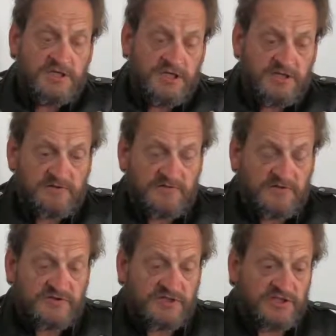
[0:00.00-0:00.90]
Now the
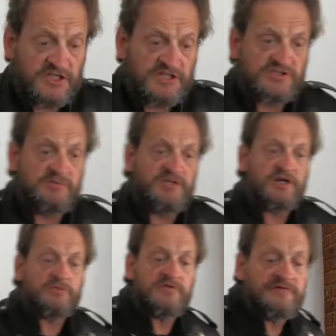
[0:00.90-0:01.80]
first thing, it has to be
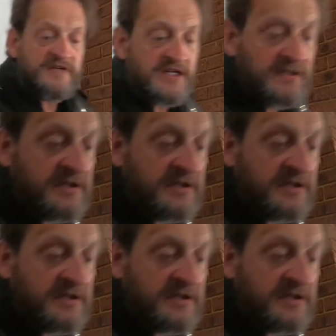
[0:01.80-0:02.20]
able to fit.